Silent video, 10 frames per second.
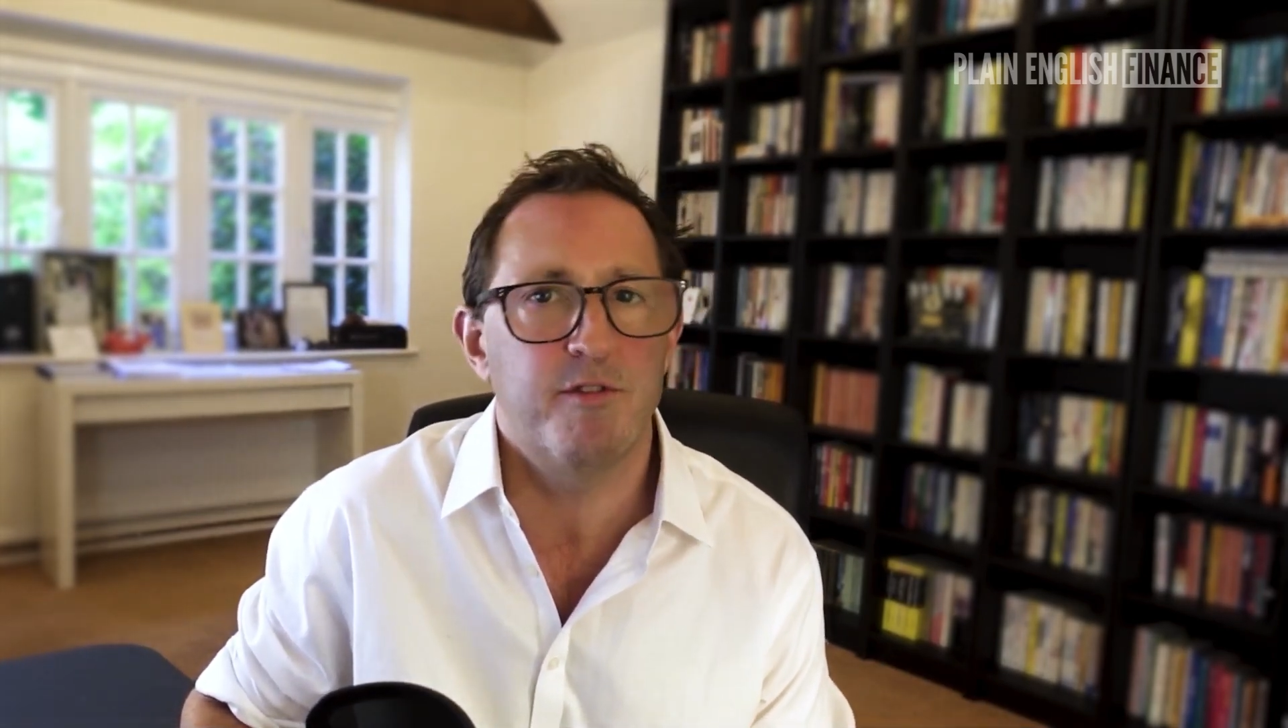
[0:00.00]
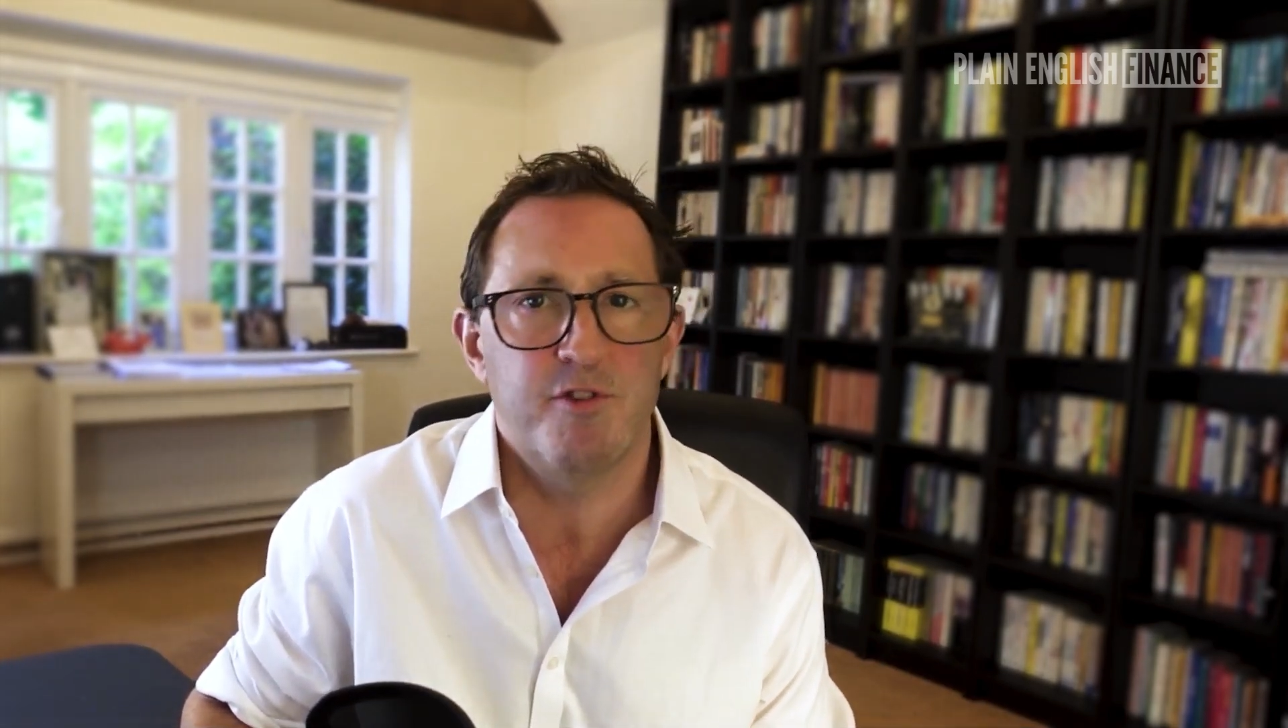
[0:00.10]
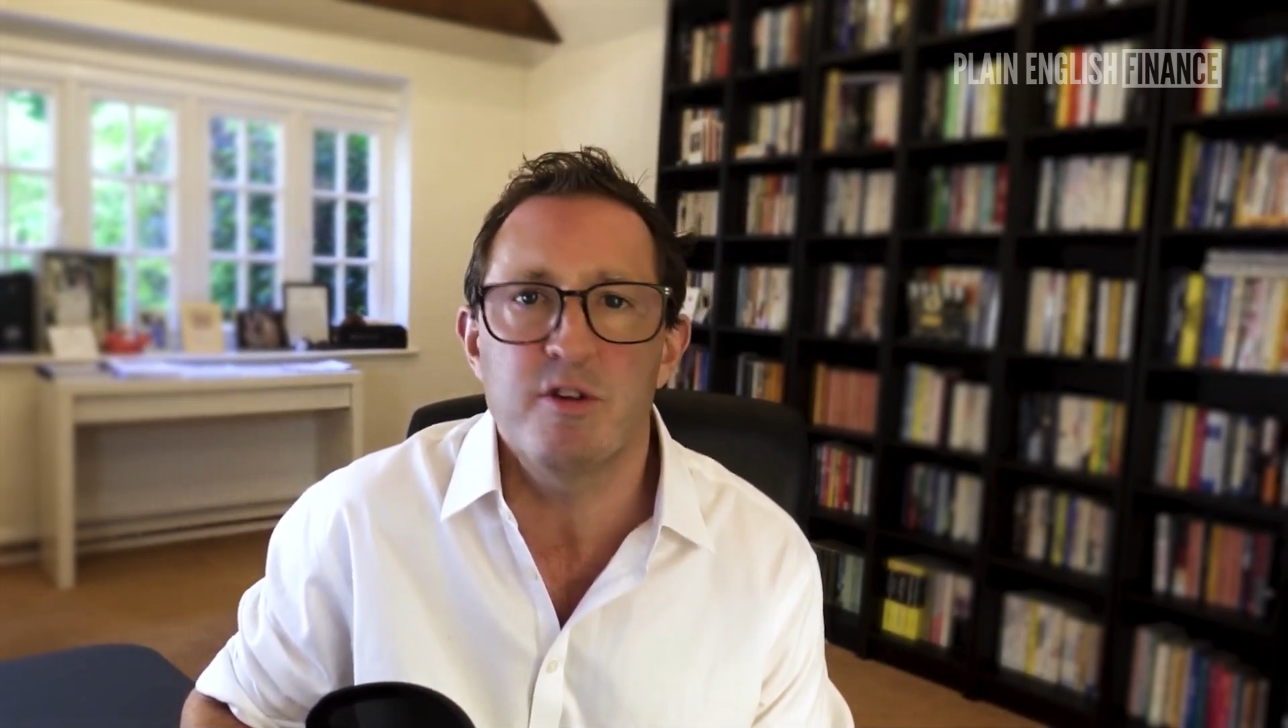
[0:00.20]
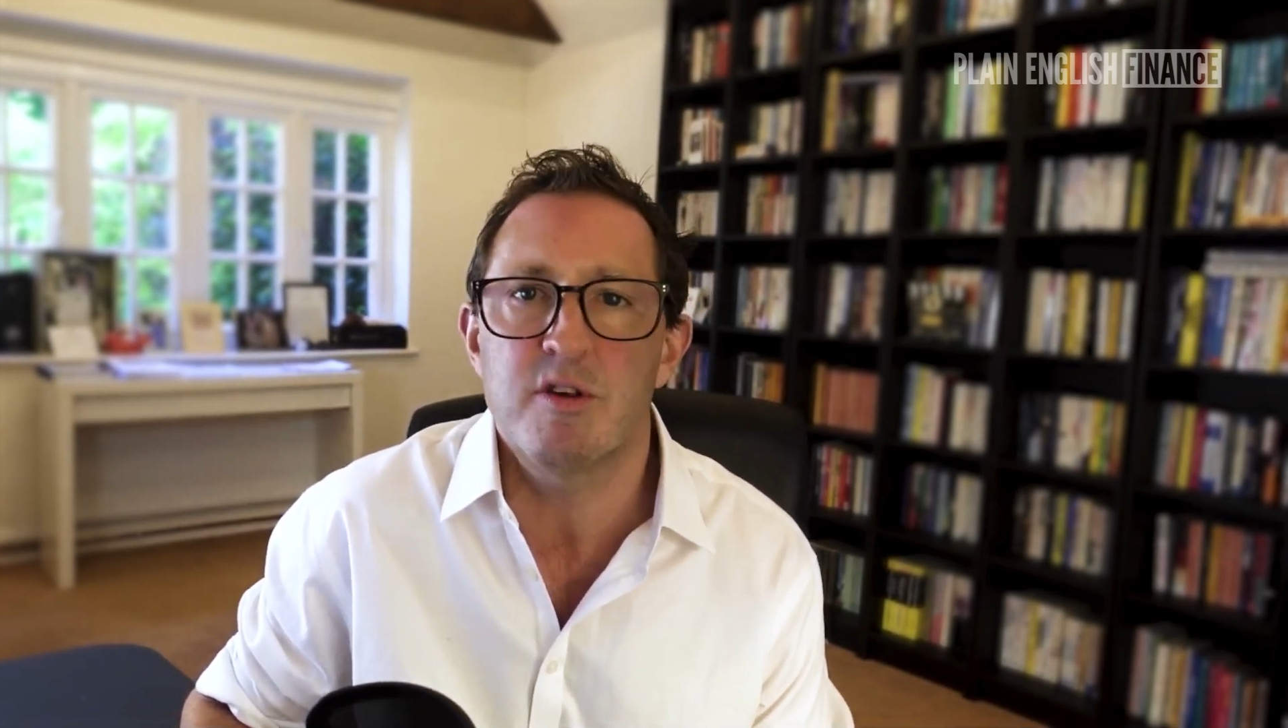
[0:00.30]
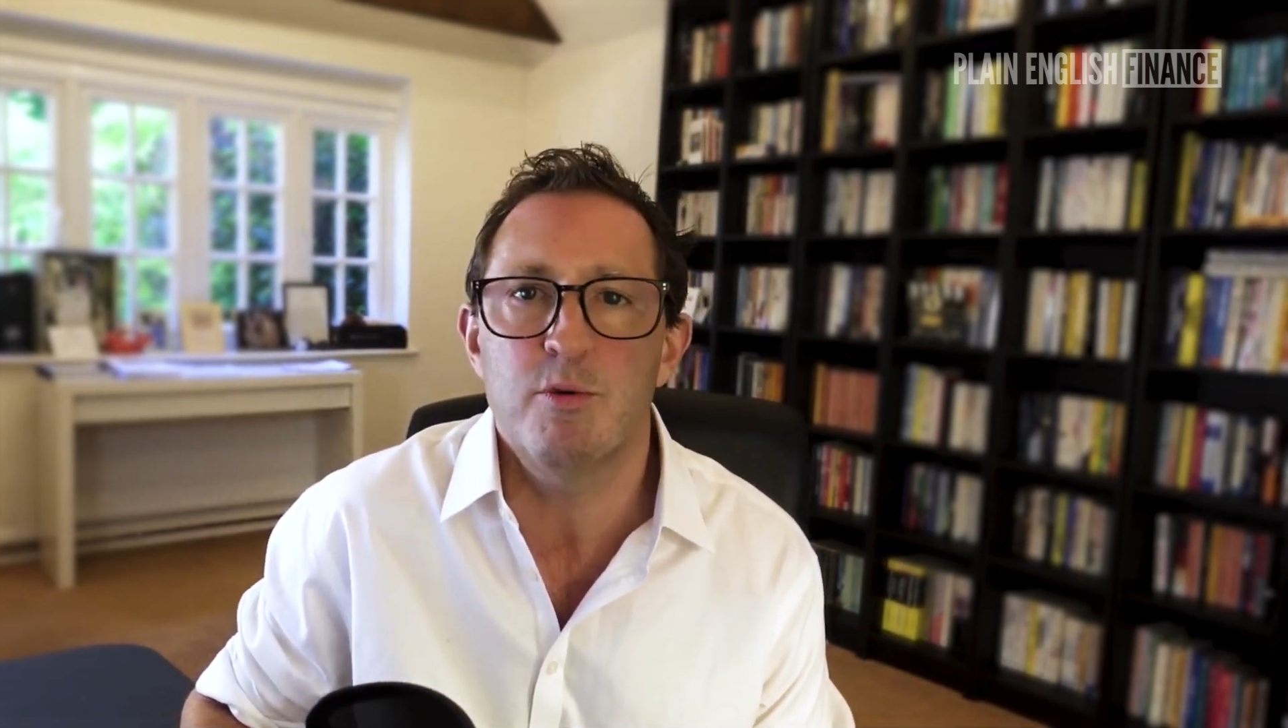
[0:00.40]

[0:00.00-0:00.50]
FTSE